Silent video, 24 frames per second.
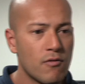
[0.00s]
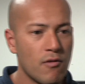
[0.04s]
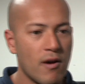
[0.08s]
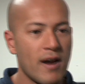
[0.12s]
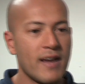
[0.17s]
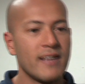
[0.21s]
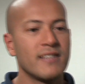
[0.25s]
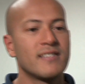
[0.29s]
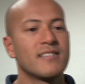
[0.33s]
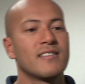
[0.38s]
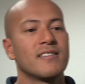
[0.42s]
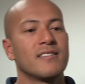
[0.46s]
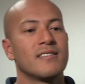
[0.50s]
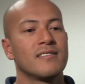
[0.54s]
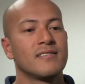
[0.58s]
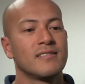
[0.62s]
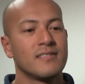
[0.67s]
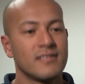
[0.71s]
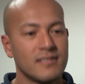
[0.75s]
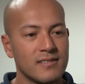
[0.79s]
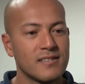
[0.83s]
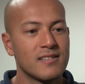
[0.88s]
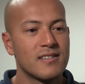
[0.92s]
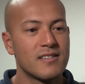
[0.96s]
Great.
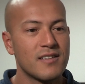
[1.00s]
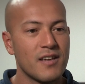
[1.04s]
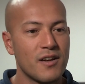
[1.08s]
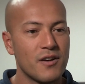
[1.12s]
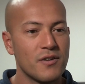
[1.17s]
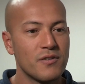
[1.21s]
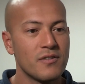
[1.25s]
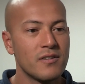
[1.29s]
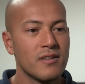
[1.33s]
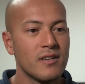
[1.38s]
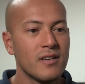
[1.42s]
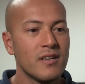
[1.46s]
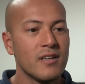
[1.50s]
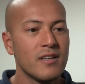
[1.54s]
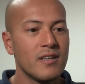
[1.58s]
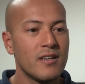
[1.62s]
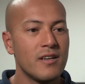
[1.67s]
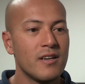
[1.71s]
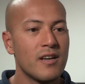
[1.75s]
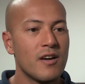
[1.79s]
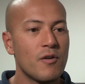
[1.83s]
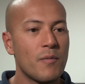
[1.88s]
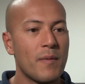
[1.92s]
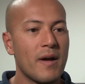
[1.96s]
So
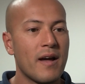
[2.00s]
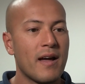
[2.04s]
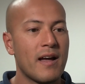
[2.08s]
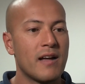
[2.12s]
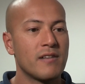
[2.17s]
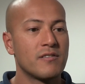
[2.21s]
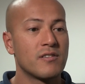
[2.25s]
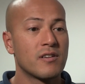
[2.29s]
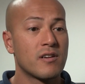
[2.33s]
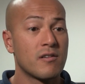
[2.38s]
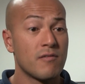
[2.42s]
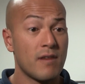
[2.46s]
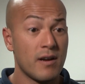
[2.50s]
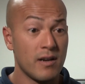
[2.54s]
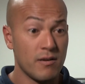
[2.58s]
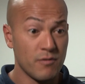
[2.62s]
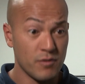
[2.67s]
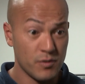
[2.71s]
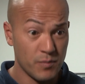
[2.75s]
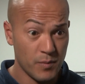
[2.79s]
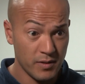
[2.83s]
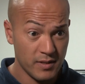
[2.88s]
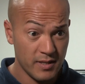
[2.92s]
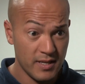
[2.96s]
you know about how to correctly
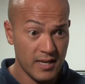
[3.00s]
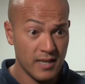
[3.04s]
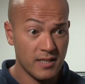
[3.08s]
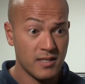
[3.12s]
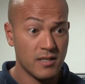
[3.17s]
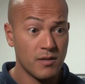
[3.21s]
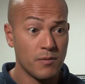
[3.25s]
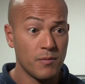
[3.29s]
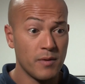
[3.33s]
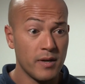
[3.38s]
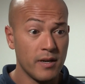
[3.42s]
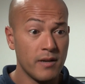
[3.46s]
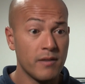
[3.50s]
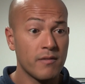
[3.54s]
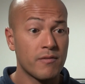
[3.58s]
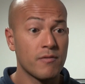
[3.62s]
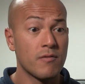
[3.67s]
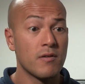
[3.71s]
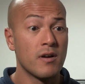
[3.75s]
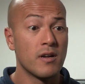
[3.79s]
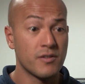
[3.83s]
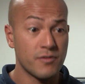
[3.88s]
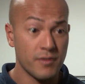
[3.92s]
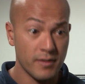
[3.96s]
respond to the SOE
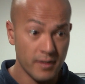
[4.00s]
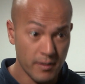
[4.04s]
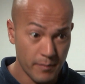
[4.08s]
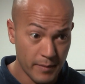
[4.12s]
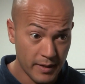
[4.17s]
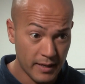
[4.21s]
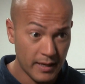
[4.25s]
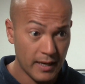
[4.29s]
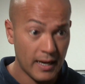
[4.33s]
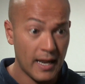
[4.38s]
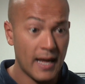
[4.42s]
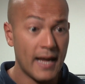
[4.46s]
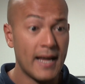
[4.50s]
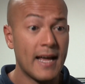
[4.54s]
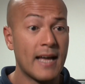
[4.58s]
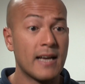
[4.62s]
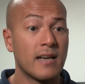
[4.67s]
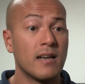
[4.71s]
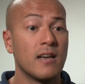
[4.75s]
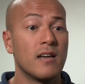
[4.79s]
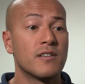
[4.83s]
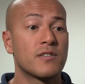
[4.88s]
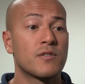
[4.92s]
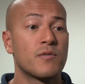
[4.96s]
through answering the middle A
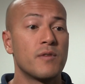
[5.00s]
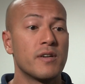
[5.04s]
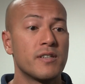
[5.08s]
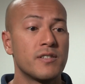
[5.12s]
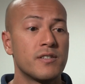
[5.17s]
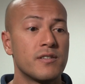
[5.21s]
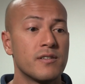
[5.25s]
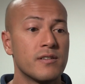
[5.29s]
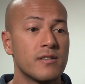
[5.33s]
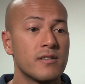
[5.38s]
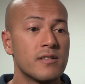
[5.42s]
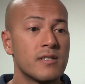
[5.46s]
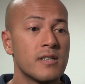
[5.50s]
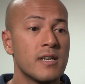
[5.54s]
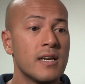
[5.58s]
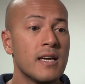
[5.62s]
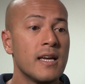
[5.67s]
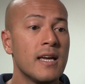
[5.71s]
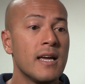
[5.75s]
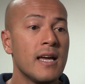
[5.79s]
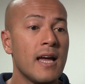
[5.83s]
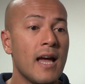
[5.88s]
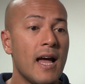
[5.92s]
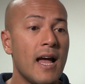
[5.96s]
analysed questions,
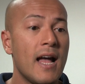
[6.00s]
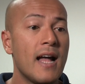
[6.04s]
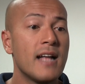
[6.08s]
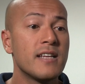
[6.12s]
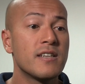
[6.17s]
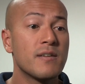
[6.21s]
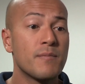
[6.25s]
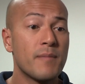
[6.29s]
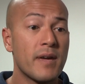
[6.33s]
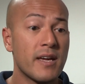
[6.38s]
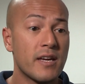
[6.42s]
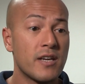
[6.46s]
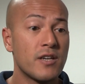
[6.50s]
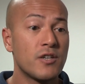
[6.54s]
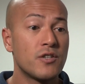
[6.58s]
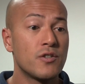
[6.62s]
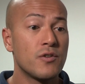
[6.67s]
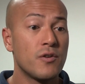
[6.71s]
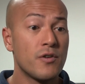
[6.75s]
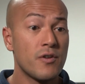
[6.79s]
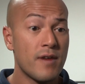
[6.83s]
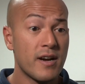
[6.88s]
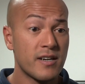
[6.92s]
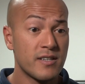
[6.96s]
and you're making
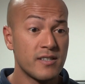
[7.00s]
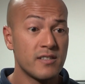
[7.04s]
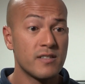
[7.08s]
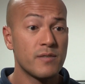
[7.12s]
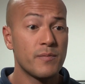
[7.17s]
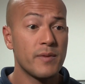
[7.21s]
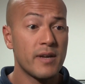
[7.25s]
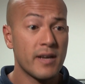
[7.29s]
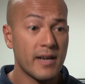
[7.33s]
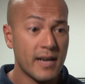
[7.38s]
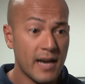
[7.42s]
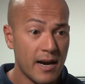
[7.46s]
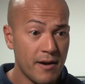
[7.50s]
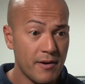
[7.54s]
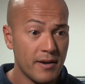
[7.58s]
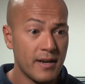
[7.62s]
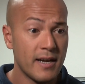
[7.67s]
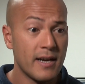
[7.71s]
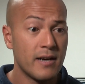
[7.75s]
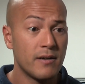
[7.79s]
sure your actions are being carried